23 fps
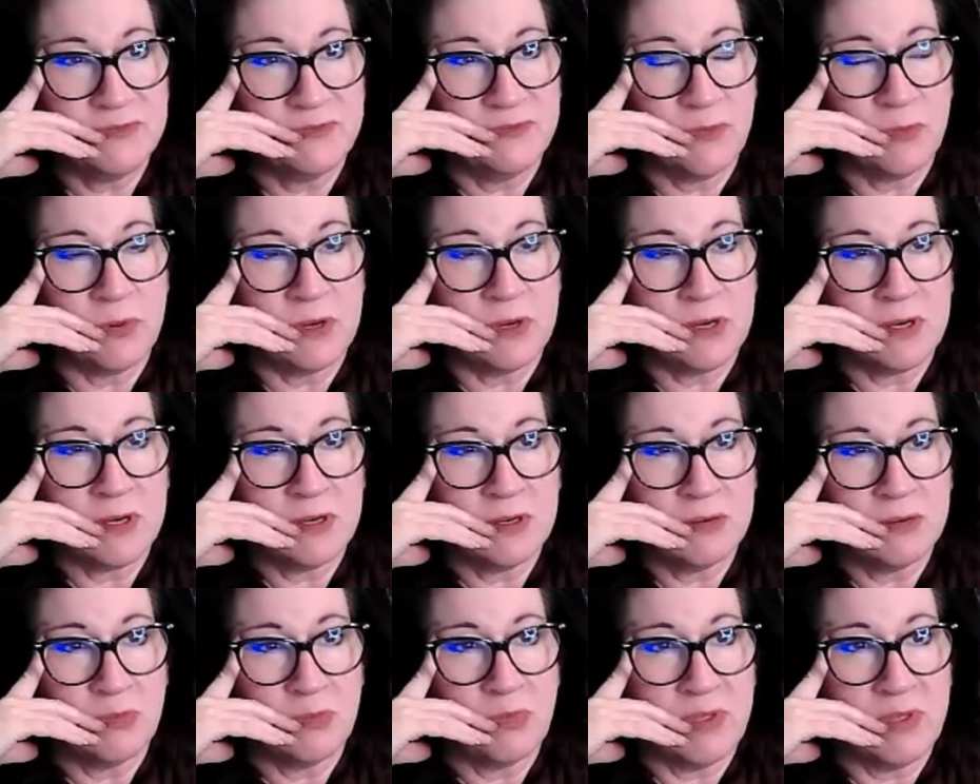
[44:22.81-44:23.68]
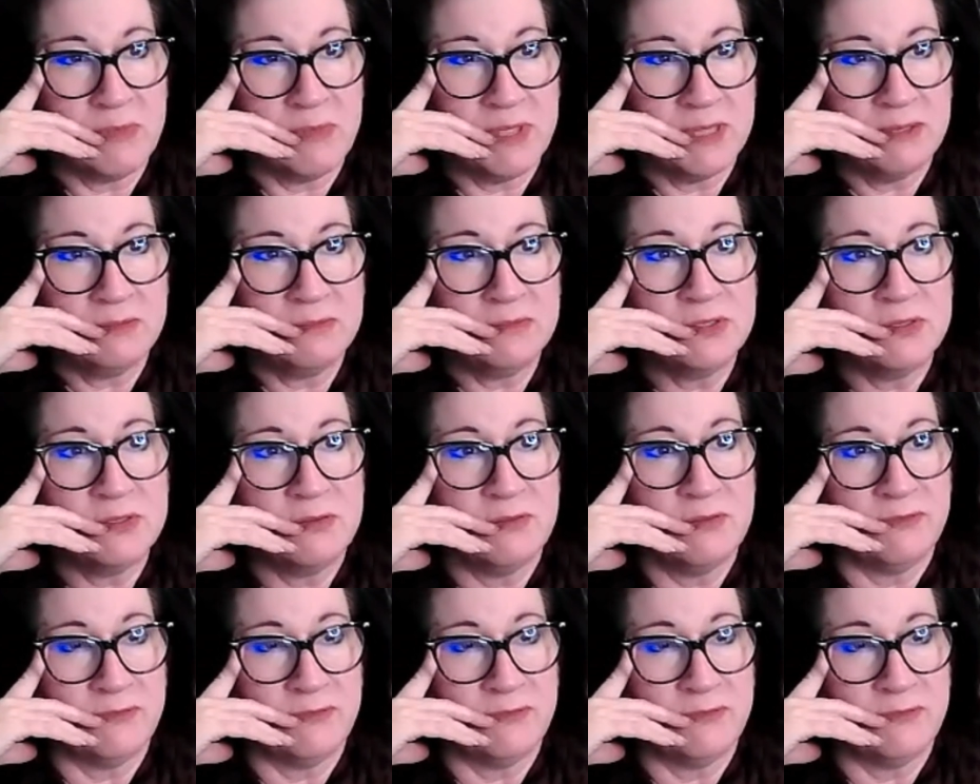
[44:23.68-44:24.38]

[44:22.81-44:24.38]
for women